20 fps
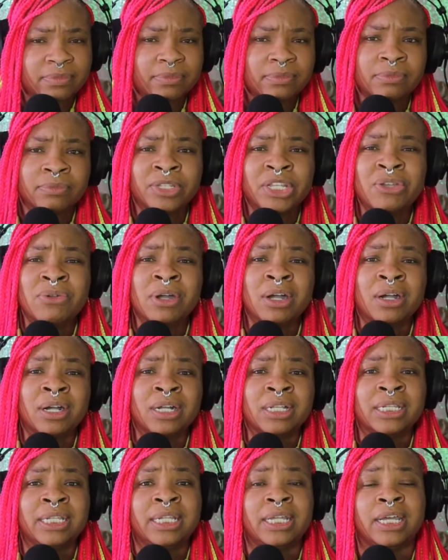you
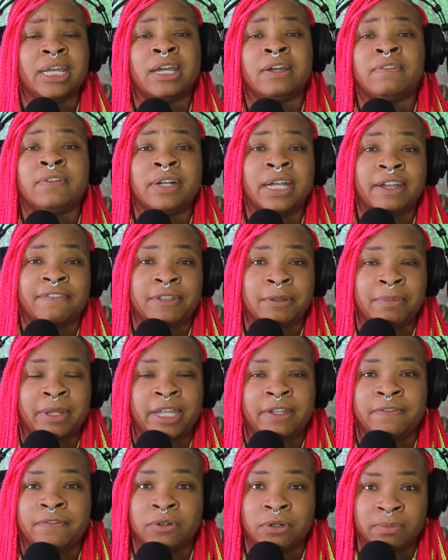hardly ever have to pay
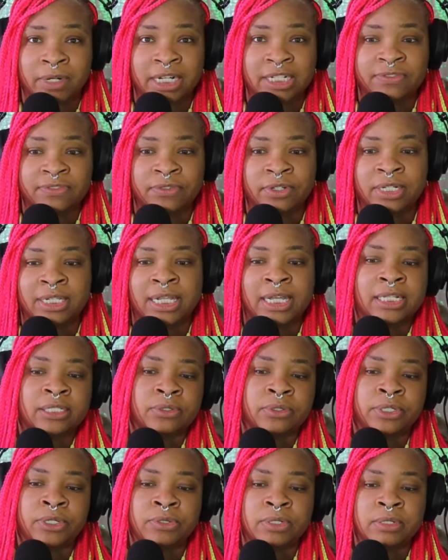full price for a class
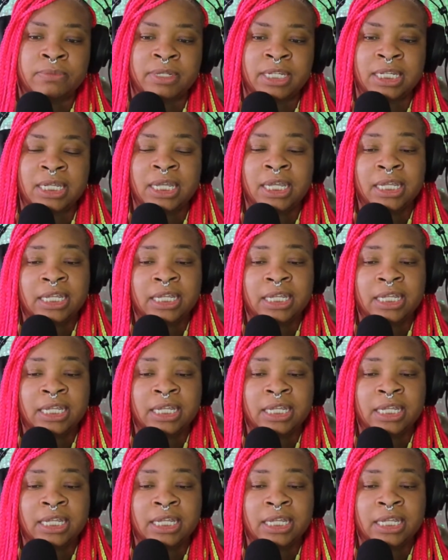on Udemy.